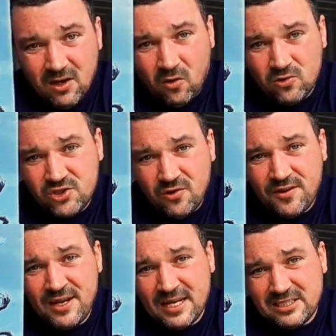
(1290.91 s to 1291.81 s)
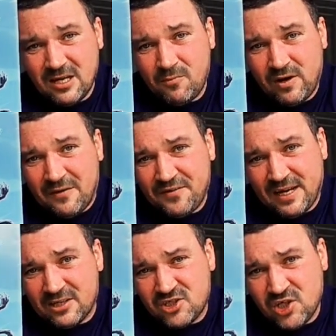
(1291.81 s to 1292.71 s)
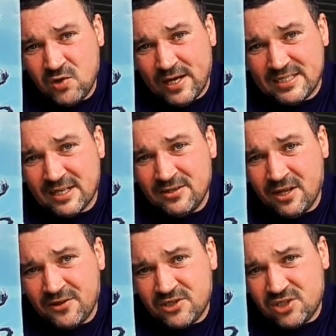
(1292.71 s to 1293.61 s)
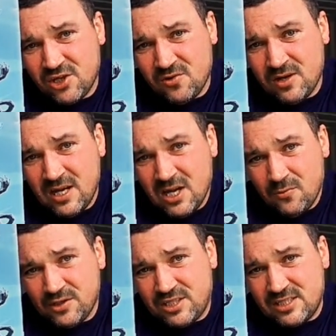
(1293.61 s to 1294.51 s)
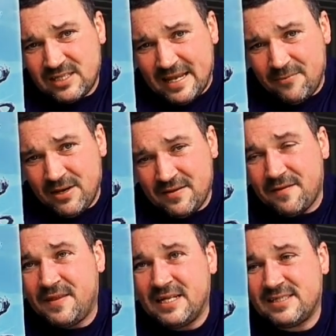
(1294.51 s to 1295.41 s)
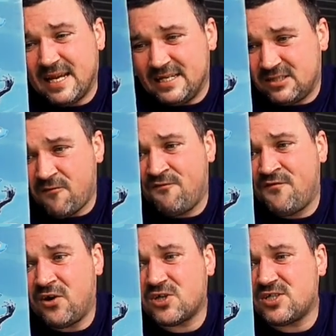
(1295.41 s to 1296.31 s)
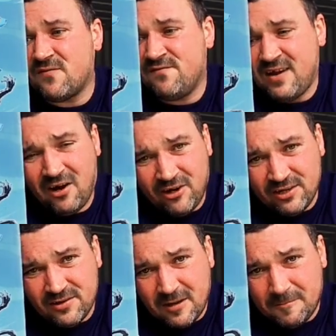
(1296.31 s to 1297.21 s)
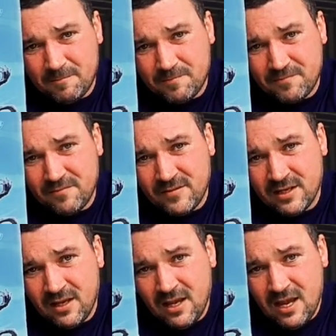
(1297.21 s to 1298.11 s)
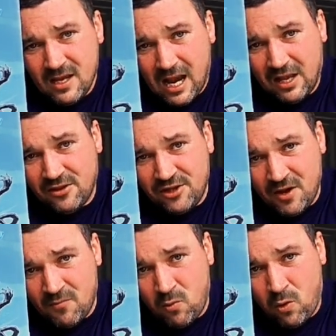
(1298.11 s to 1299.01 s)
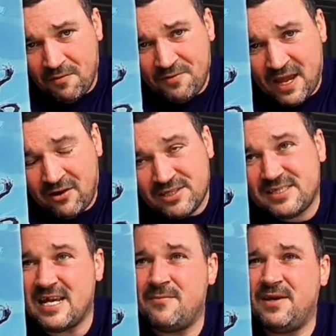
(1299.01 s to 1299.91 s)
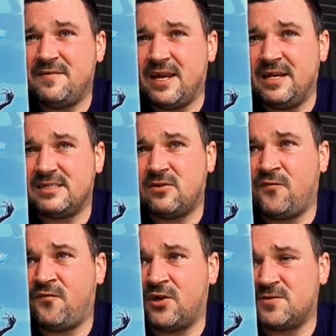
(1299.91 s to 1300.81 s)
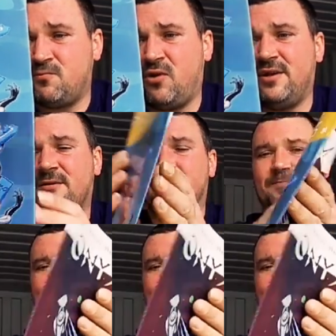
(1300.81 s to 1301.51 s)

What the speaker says: It also, the next number after that 2 is another 2, which is telling me that this is the first variant. And the number 1 there is telling me that it's the first print.